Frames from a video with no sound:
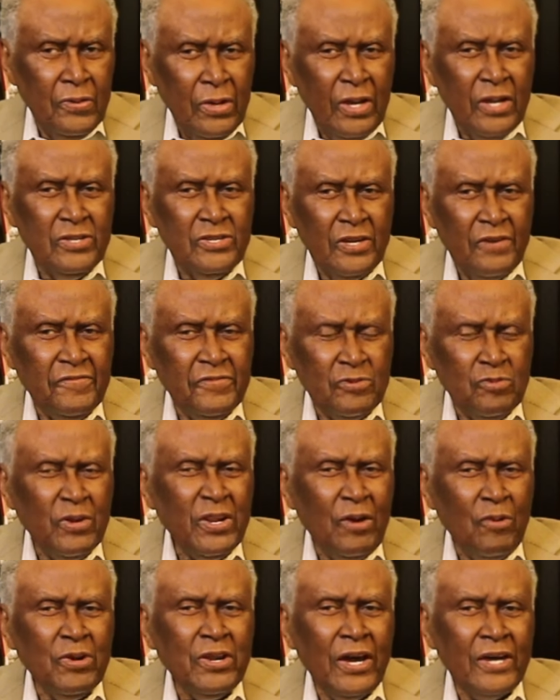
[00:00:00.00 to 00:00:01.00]
It's different.
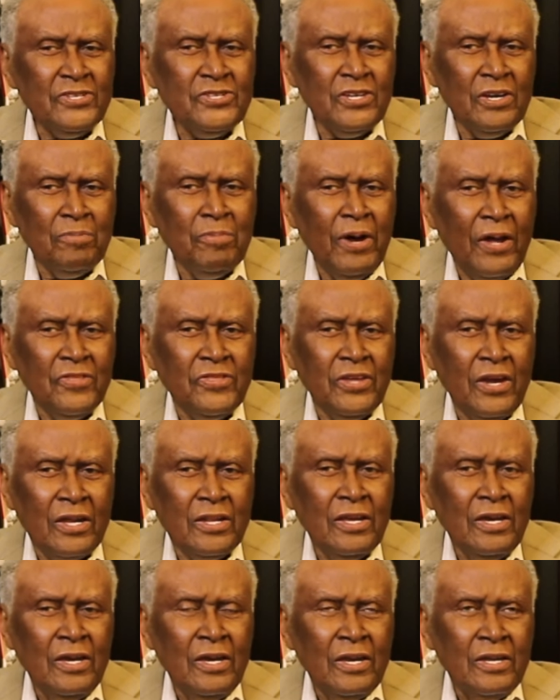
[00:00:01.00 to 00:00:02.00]
What, what do I say about that?
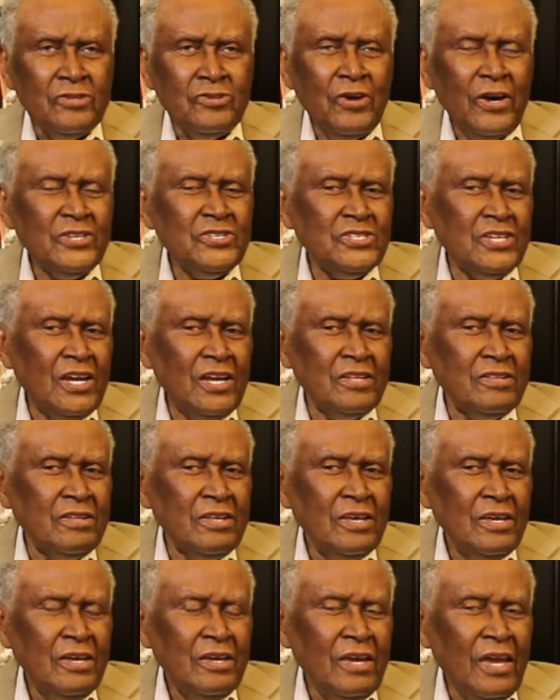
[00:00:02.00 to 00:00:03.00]
Do I say it
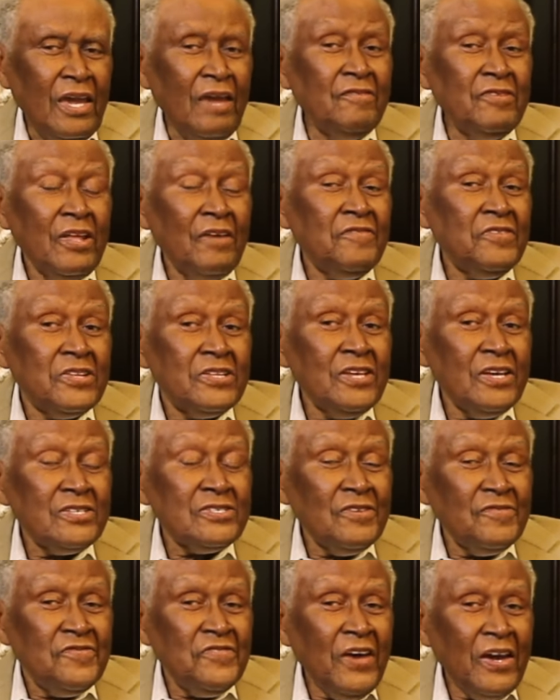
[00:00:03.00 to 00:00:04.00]
even if it
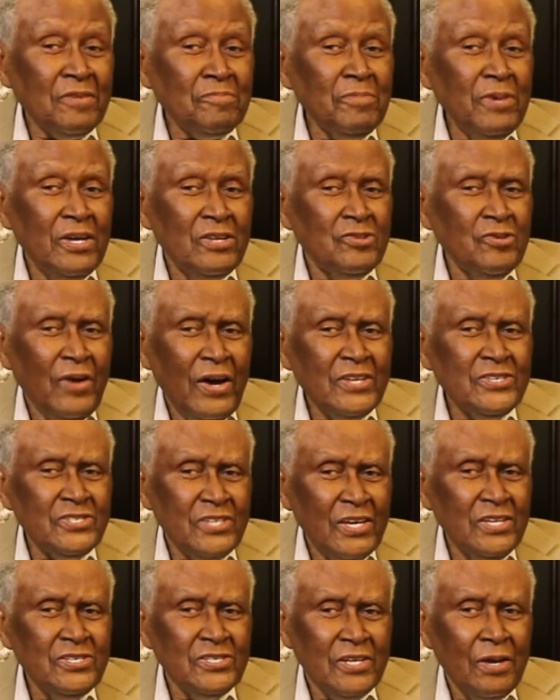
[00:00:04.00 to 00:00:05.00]
doesn't affect me? Do I
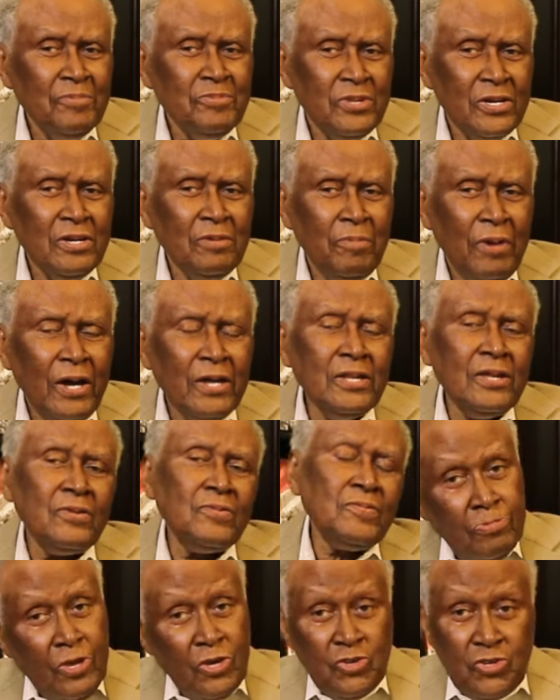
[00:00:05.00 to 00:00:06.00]
say something about it?
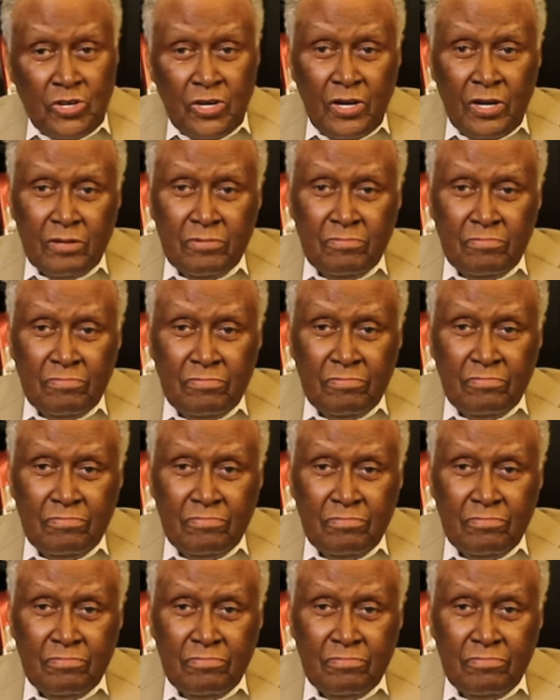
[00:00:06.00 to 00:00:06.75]
I should.